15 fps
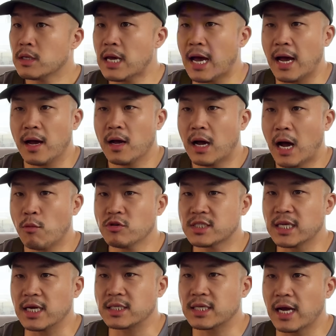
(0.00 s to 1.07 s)
Yeah, I would
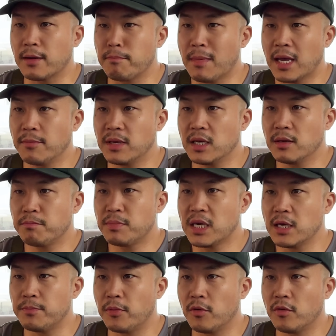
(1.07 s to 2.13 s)
say it's like maybe
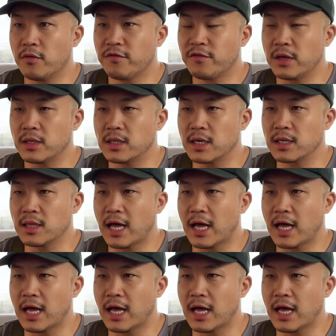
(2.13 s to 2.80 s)
people feeling